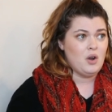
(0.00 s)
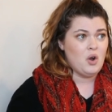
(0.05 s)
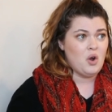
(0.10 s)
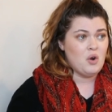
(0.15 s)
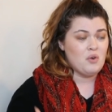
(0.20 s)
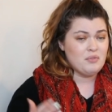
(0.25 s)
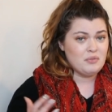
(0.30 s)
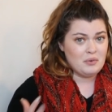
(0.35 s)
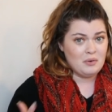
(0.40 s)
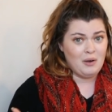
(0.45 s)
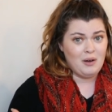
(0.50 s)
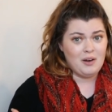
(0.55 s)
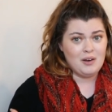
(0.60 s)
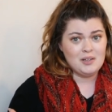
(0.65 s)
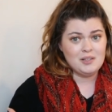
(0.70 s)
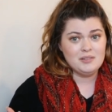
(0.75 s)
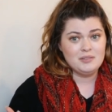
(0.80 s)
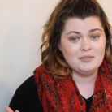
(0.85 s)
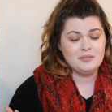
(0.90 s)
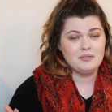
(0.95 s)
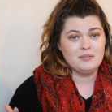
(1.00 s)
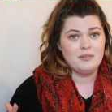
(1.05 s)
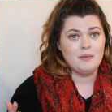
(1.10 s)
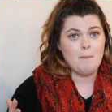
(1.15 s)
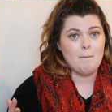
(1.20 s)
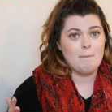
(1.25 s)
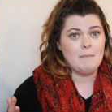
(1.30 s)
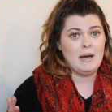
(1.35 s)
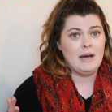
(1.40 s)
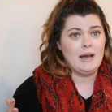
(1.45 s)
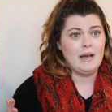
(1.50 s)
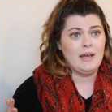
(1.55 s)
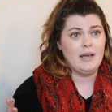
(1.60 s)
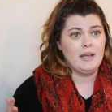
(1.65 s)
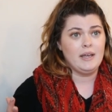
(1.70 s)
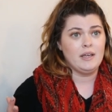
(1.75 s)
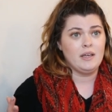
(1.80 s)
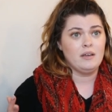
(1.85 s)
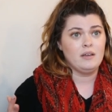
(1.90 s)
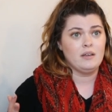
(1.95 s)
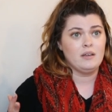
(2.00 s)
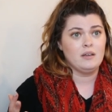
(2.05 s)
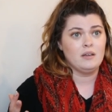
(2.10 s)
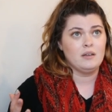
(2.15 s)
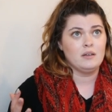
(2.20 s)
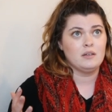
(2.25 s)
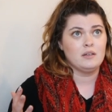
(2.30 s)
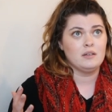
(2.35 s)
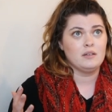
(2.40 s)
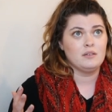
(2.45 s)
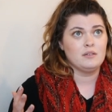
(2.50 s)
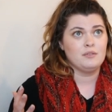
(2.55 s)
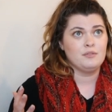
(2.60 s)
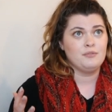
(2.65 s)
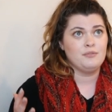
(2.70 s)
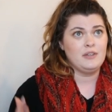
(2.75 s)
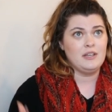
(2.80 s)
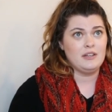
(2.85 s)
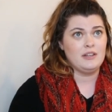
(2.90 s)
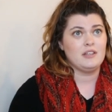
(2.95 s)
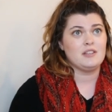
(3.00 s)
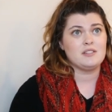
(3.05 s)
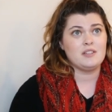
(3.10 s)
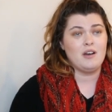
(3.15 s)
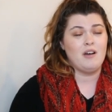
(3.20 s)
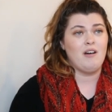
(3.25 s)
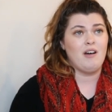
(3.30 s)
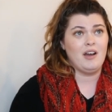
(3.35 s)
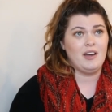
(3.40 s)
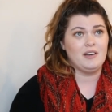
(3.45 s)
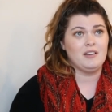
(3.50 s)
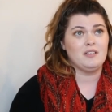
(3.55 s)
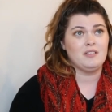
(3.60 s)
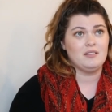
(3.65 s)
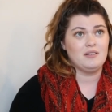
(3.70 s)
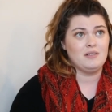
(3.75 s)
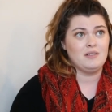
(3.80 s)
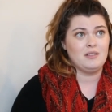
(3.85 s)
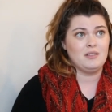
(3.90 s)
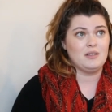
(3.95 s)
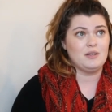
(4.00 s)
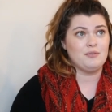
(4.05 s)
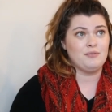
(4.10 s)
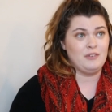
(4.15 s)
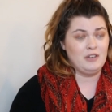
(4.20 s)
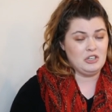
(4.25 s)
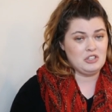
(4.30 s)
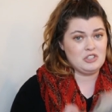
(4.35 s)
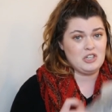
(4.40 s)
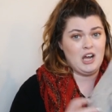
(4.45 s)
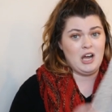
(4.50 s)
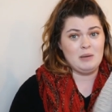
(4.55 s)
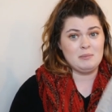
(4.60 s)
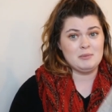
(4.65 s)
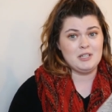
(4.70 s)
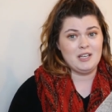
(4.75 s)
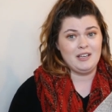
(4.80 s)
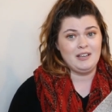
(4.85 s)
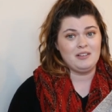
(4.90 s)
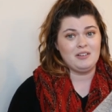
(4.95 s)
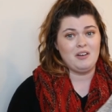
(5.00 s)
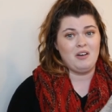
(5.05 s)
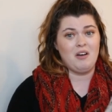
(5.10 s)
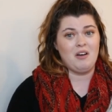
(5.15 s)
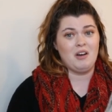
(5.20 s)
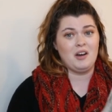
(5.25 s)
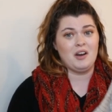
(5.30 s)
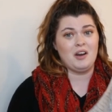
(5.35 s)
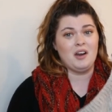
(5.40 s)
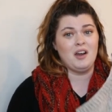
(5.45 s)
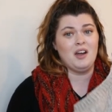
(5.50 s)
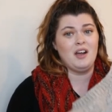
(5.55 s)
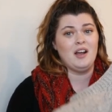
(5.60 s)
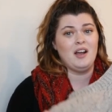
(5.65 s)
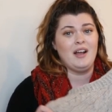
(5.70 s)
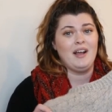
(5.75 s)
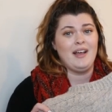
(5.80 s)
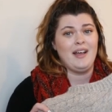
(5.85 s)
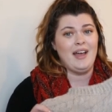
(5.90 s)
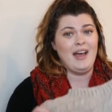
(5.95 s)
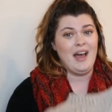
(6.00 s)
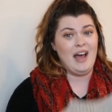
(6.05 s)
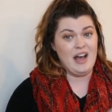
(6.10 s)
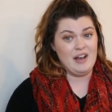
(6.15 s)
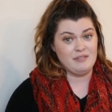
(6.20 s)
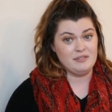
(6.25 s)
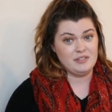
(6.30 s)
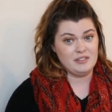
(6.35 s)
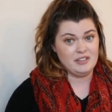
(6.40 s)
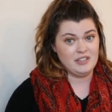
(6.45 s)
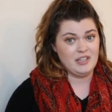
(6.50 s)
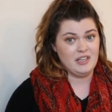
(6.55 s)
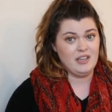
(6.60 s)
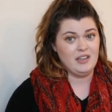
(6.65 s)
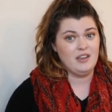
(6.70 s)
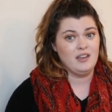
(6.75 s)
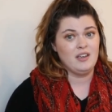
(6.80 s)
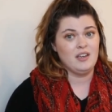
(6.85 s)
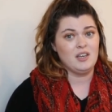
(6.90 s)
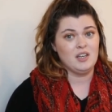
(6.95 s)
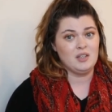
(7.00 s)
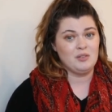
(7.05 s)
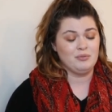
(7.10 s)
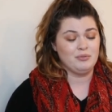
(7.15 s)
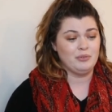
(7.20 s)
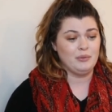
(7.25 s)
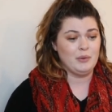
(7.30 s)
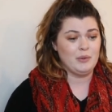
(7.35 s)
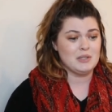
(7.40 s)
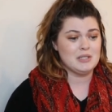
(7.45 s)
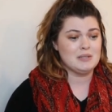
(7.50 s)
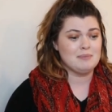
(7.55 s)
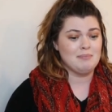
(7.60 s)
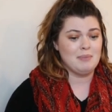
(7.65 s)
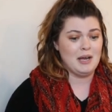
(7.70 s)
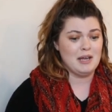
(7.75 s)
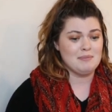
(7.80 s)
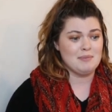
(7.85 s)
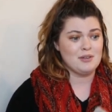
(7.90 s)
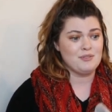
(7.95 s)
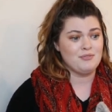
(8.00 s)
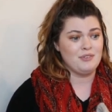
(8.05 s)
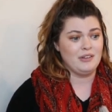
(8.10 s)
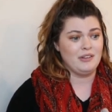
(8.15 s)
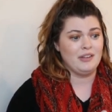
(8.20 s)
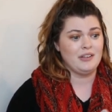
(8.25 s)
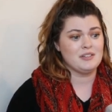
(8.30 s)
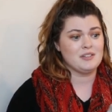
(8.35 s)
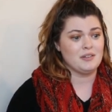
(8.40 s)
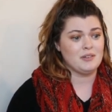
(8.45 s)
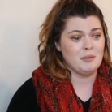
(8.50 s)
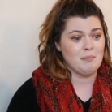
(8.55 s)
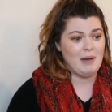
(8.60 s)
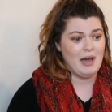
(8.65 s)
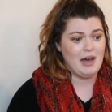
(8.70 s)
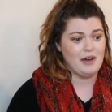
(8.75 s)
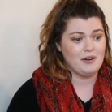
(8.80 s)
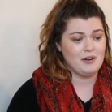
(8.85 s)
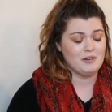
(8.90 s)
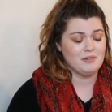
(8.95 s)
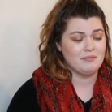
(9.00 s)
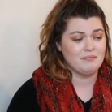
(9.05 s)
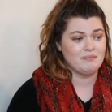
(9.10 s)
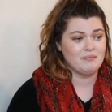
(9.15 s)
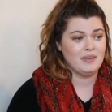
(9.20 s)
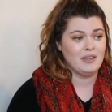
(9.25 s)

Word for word: Overall, my feelings on the finished object are heavily influenced by my feelings on the pattern.